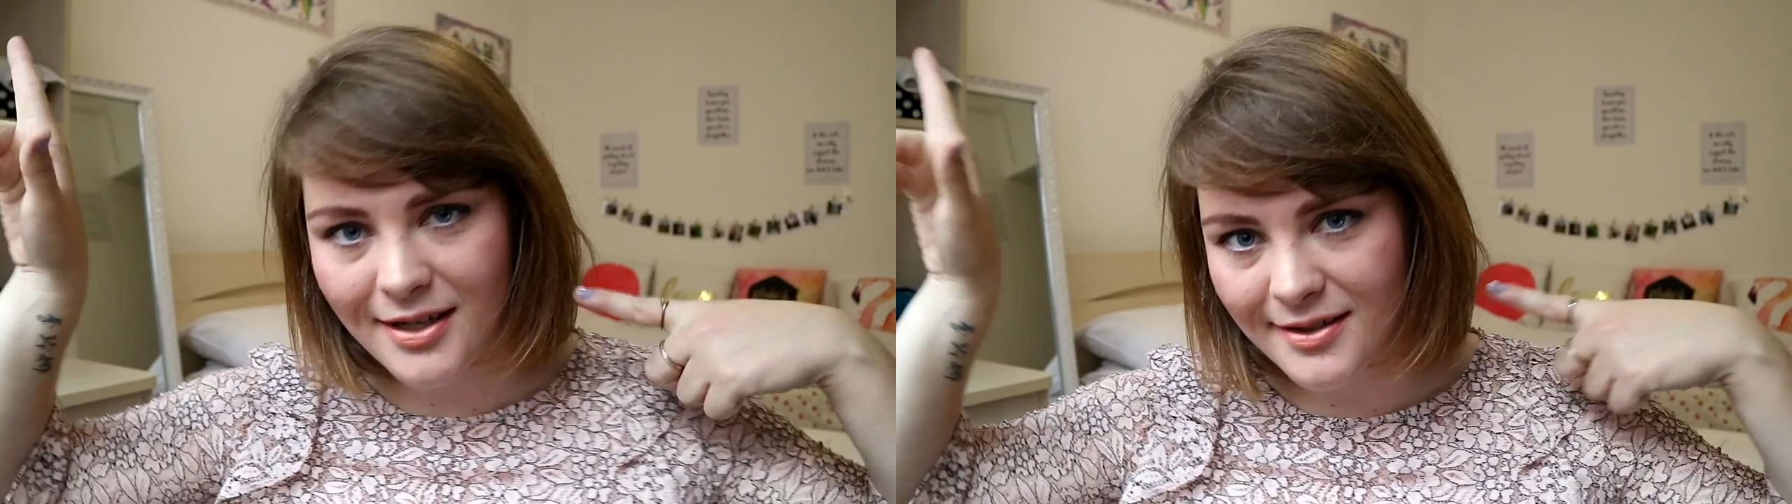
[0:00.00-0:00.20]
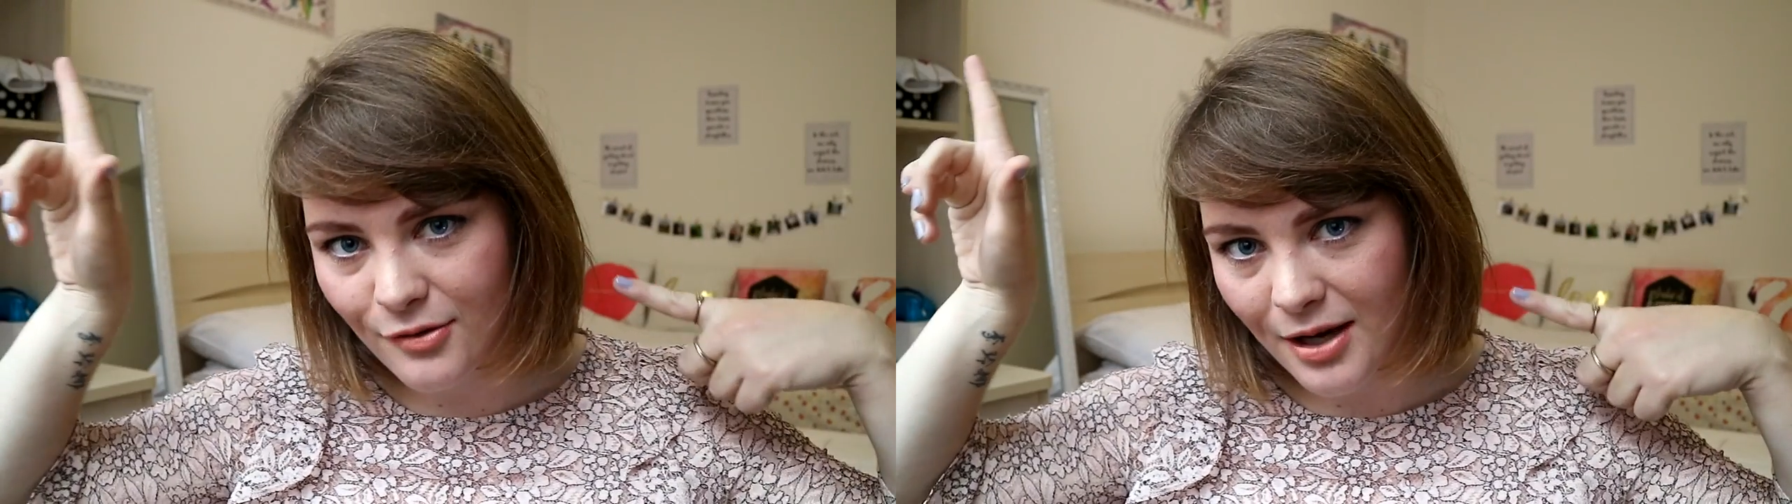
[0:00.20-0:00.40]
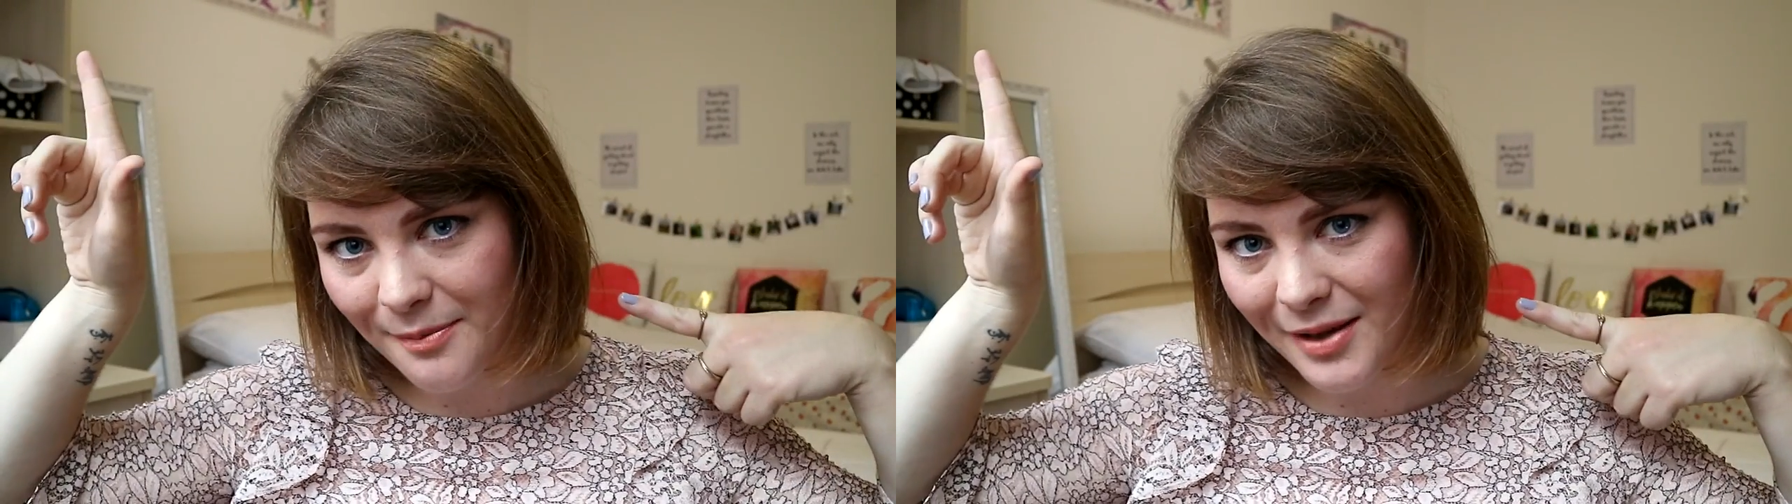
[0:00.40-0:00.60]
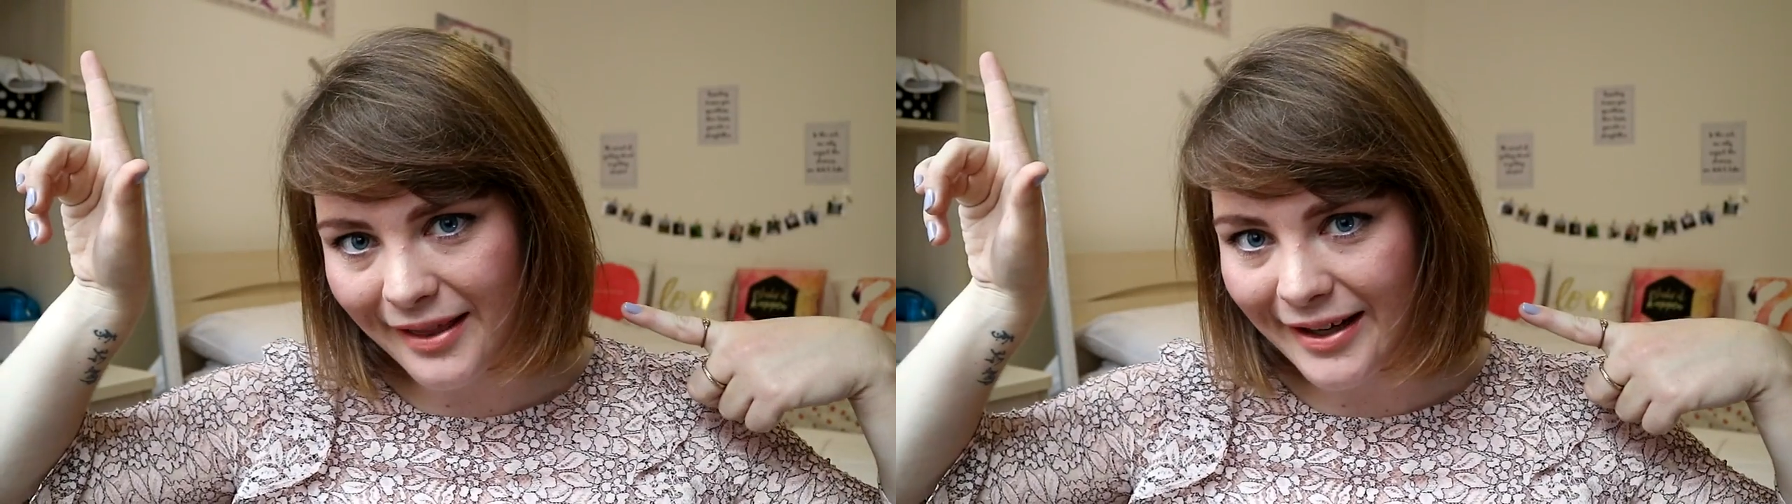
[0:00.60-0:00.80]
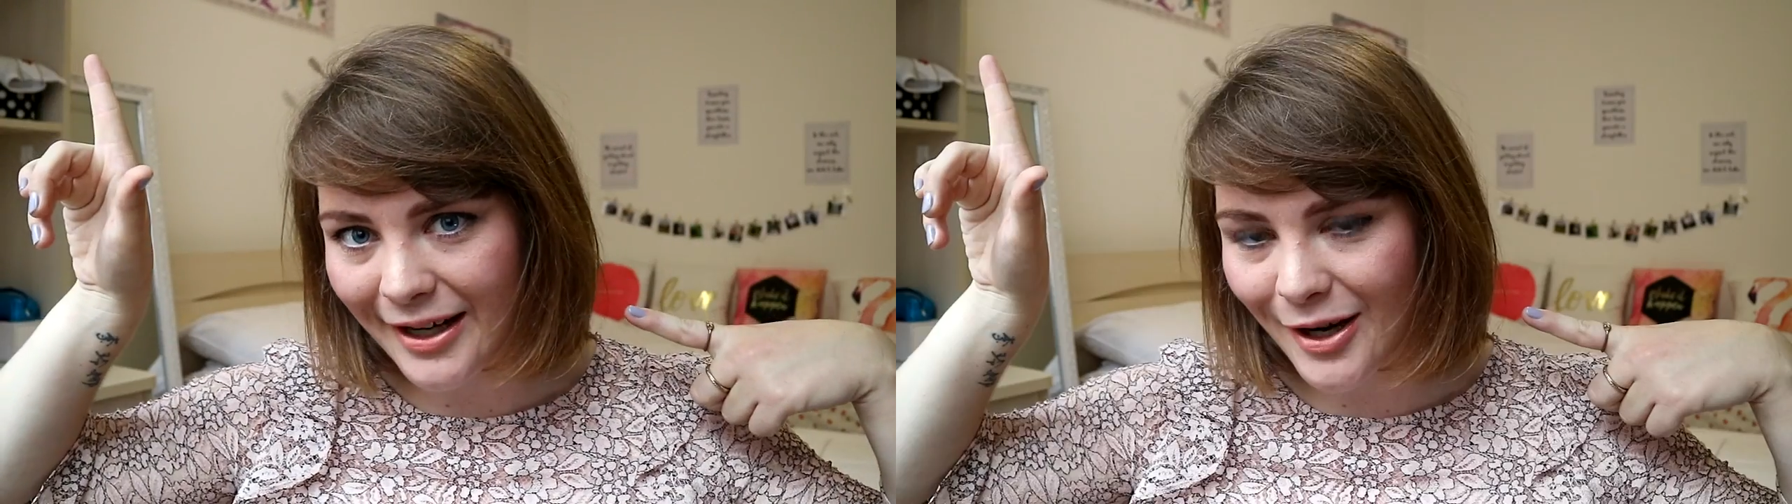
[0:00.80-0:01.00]
Instagram,
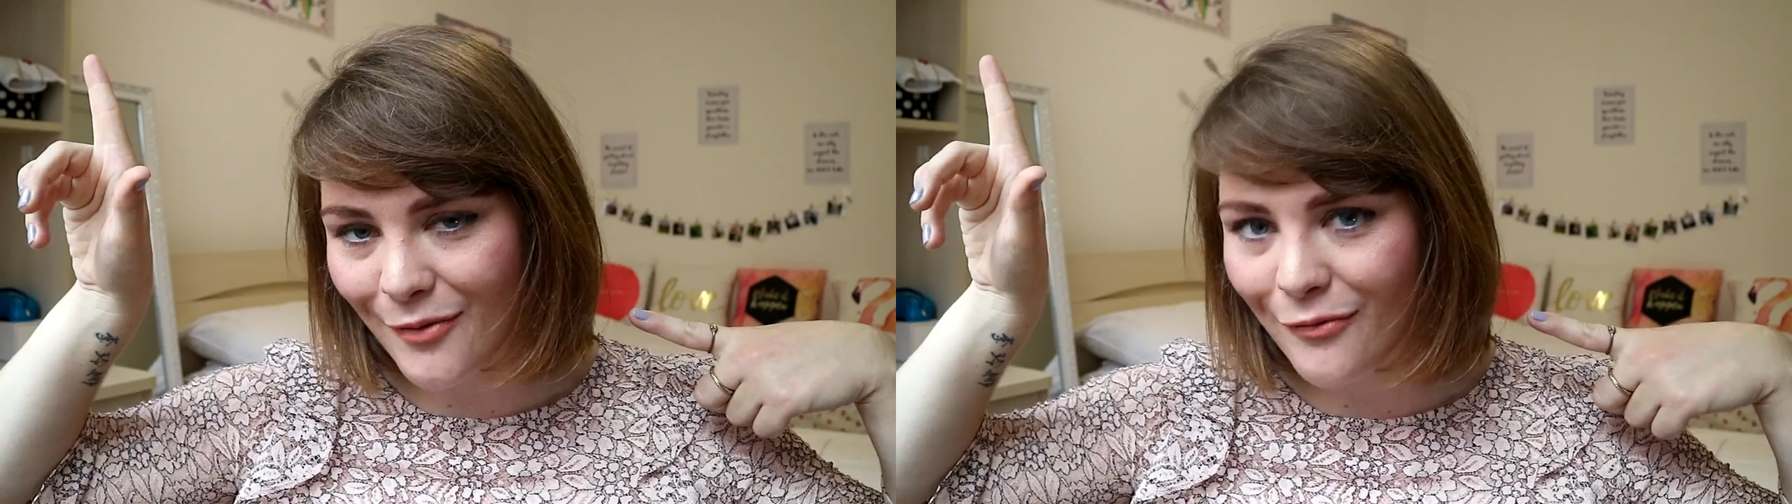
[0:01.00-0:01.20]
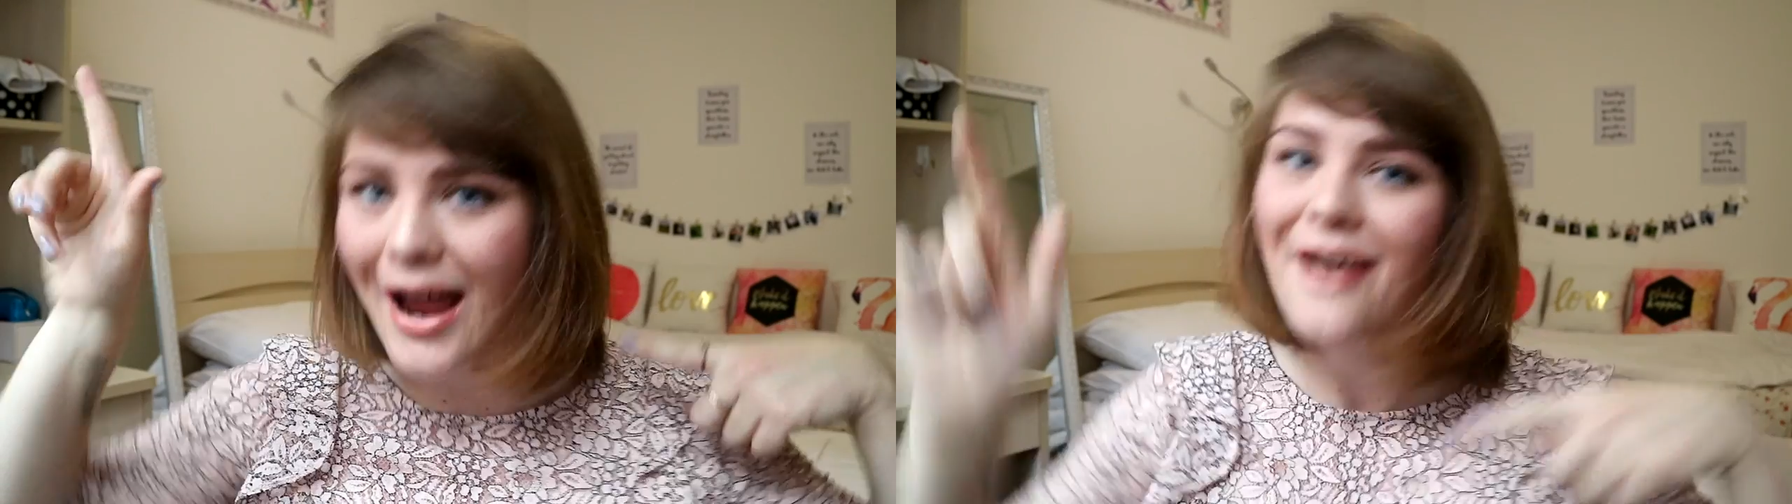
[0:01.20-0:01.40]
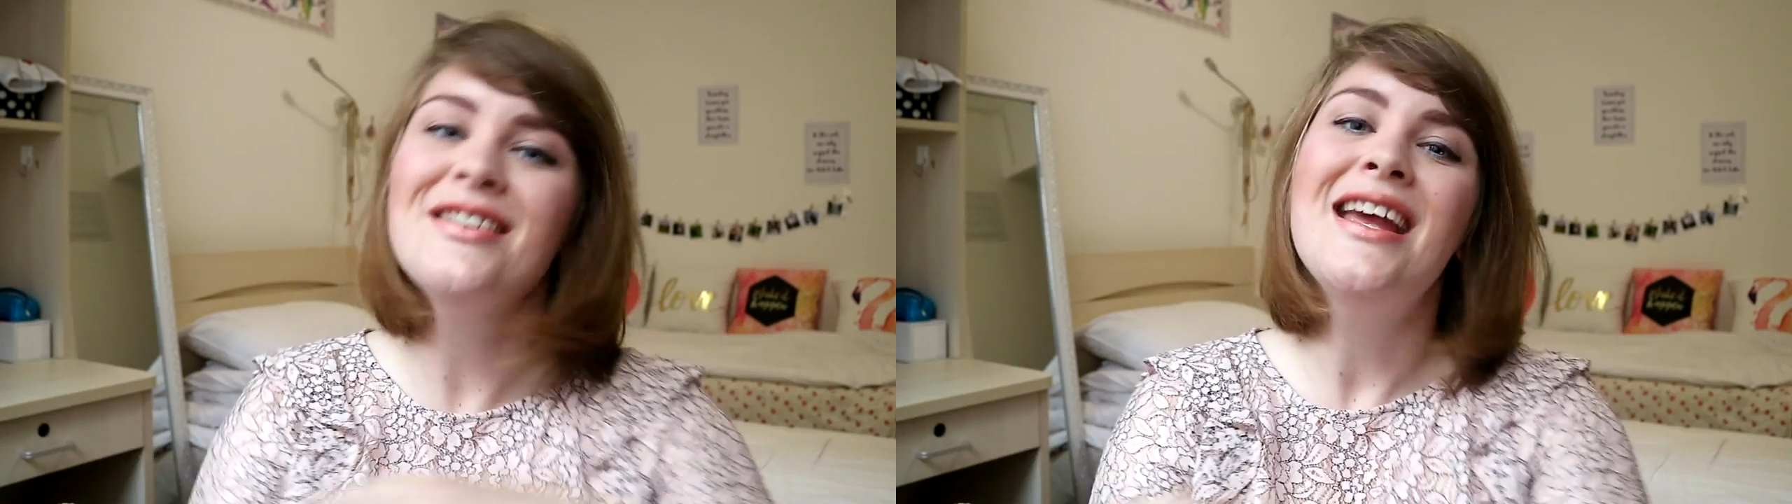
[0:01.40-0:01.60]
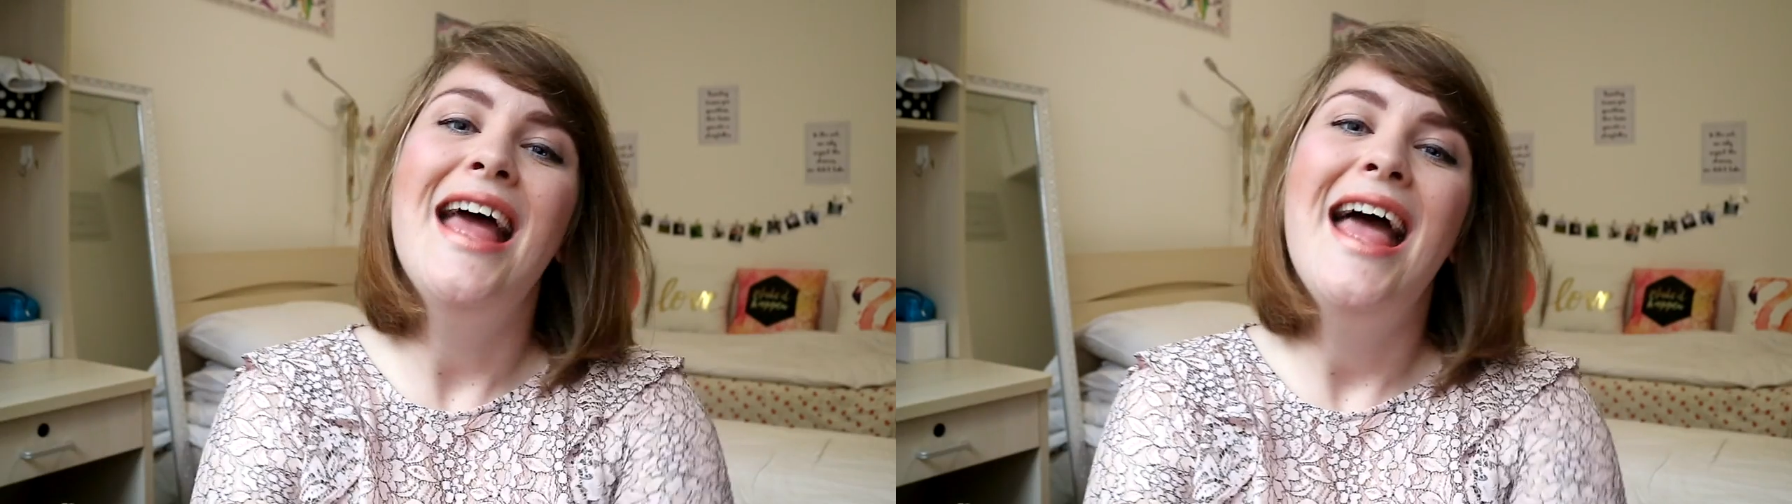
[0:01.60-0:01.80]
Lena Around.